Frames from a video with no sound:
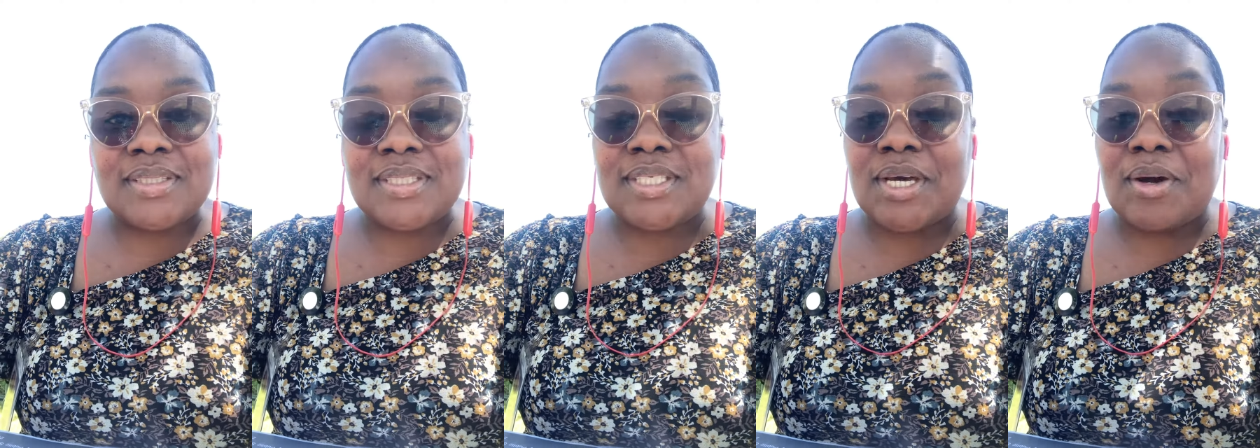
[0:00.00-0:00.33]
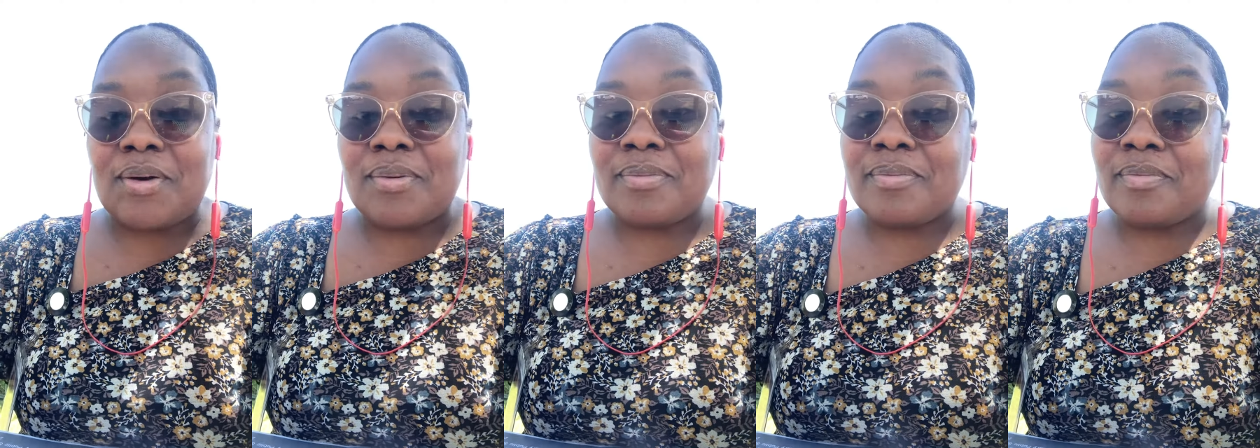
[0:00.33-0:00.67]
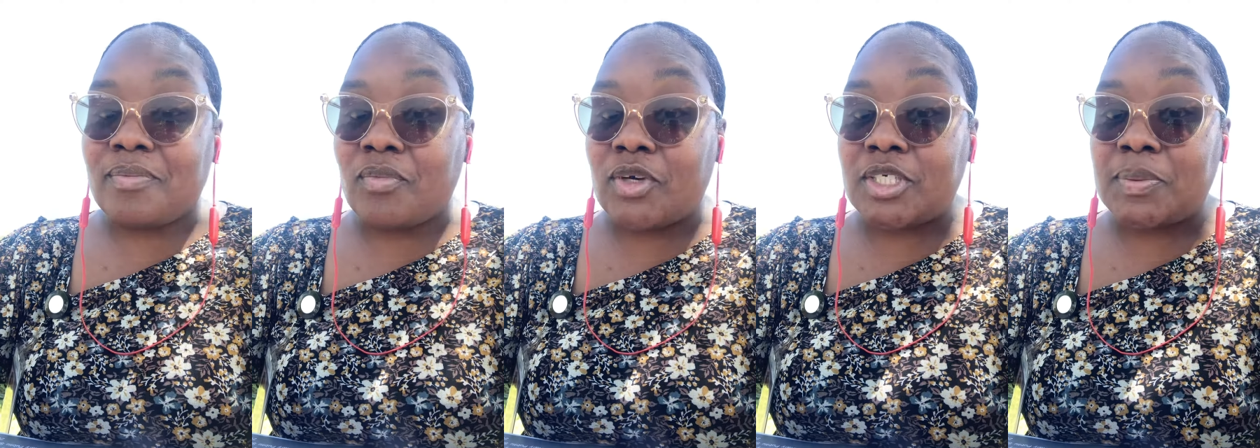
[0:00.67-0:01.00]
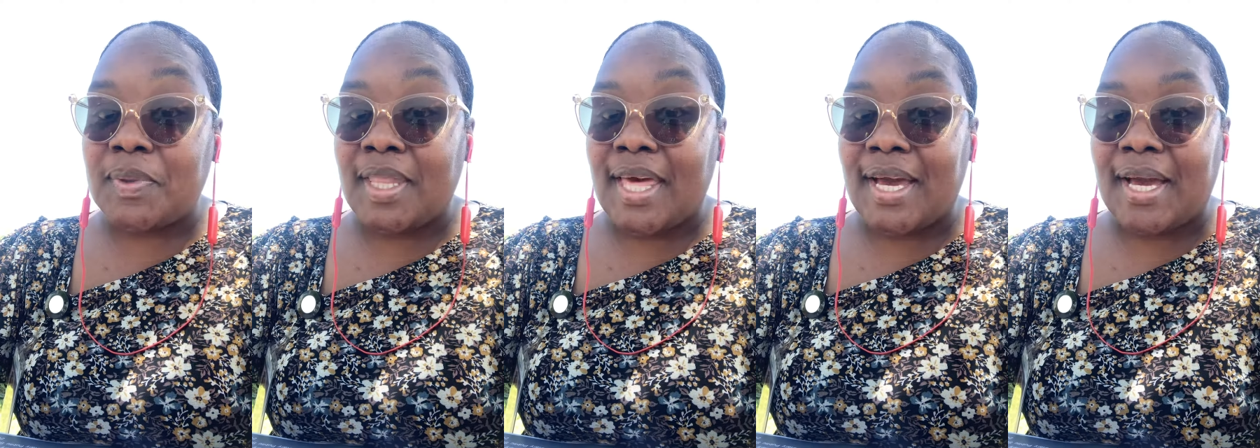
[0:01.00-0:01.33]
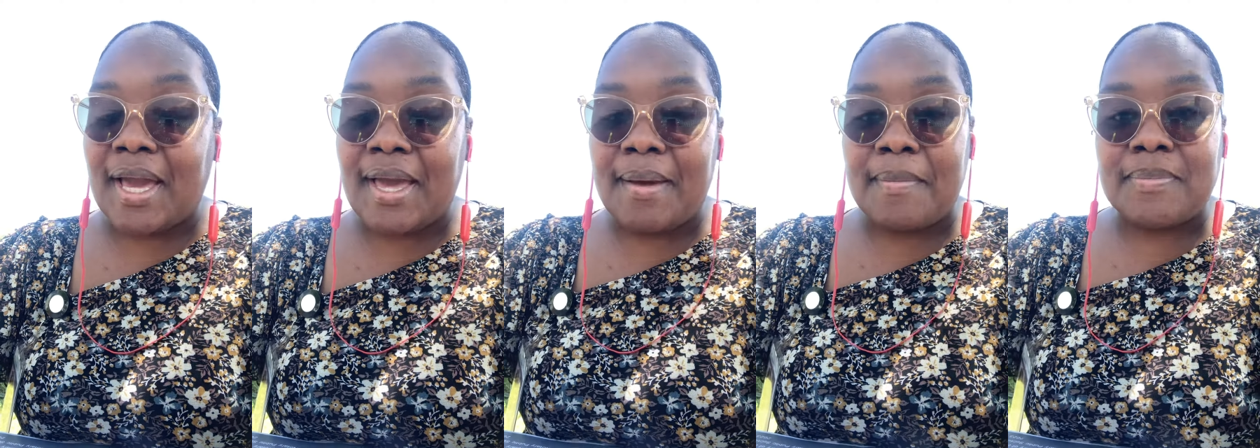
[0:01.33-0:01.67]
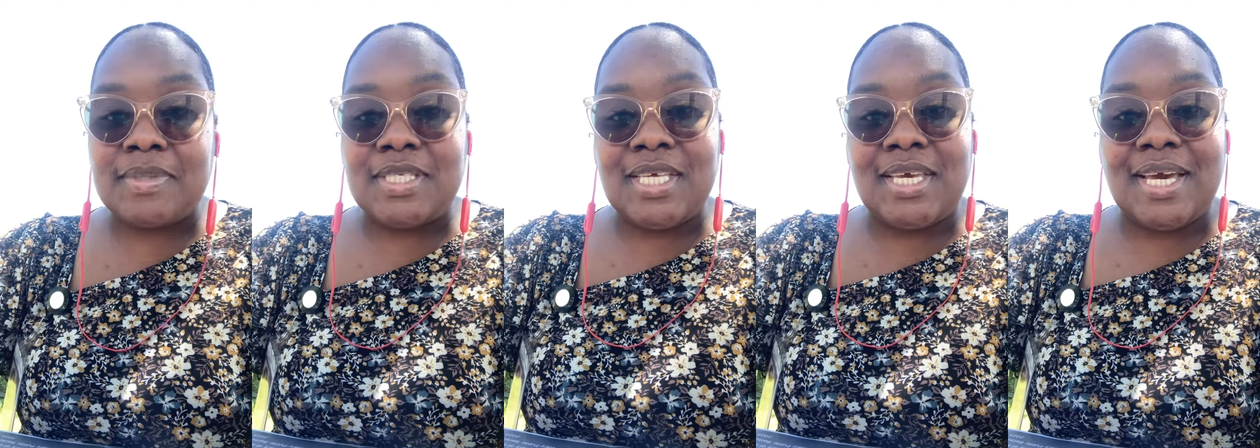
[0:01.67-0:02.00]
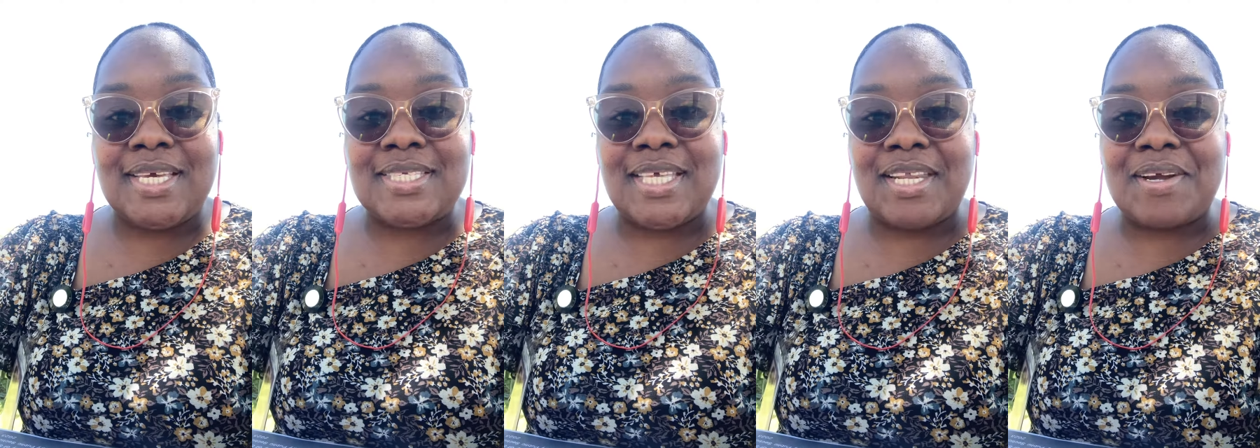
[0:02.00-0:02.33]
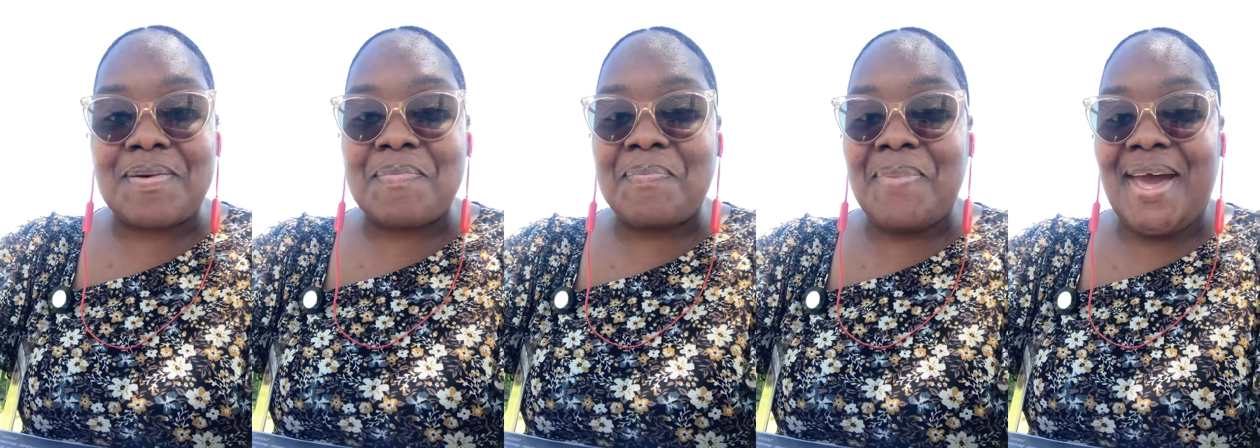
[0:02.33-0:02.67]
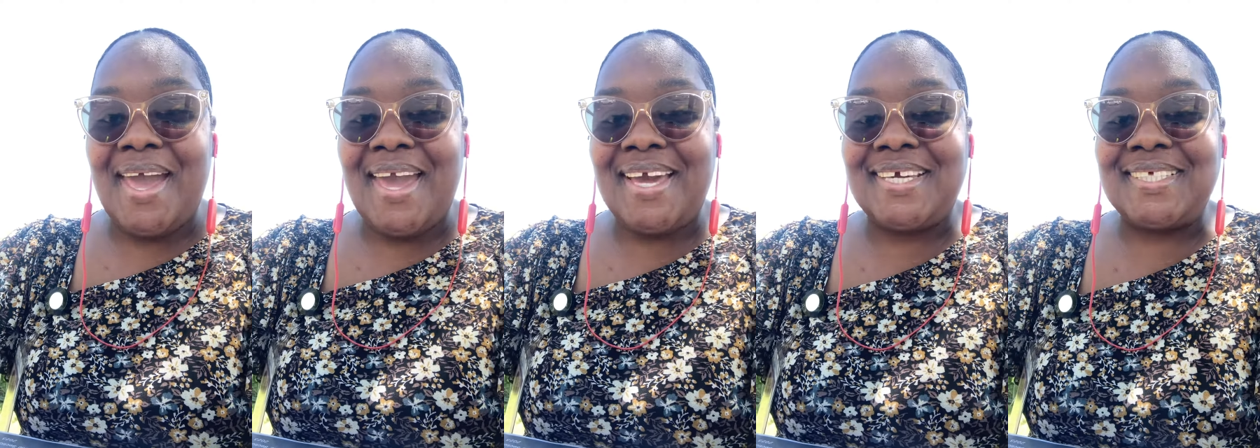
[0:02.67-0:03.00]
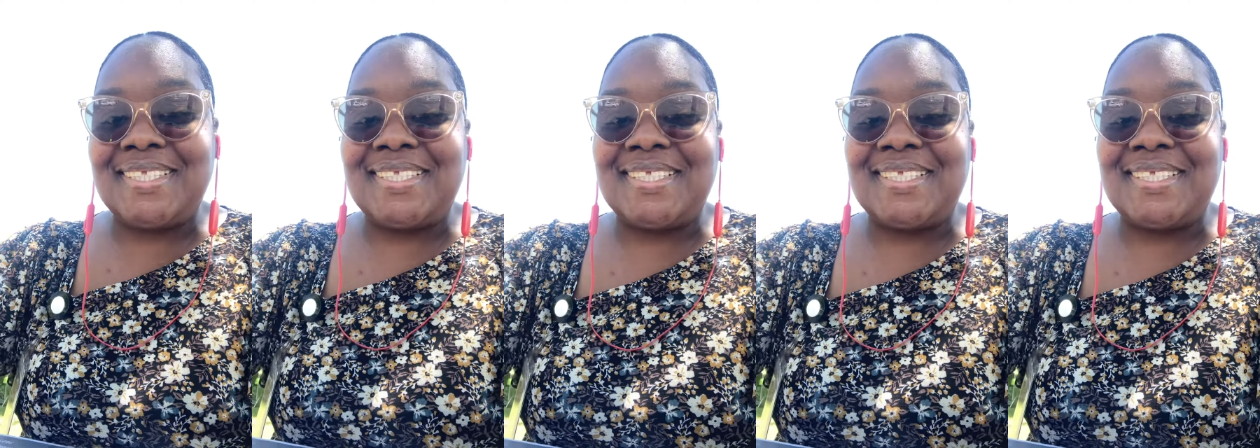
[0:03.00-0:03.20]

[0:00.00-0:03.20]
So wish me luck. See you guys later. Bye.